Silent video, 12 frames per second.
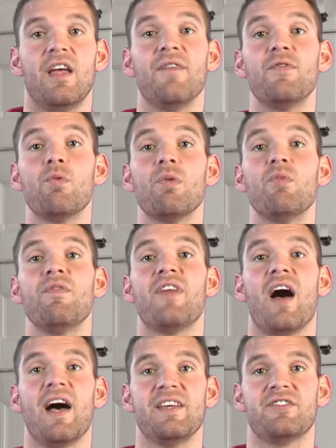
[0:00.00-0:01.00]
If you remove
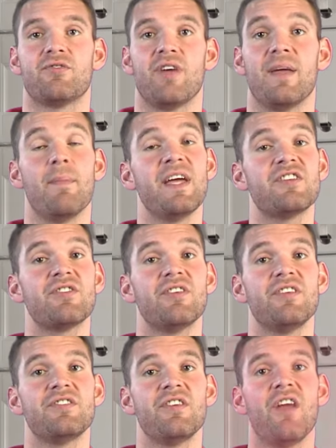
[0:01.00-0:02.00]
the ice tray, make sure
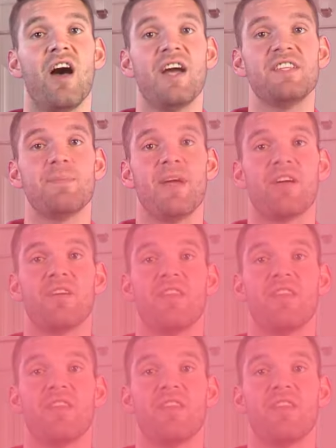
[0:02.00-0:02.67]
to turn the ice maker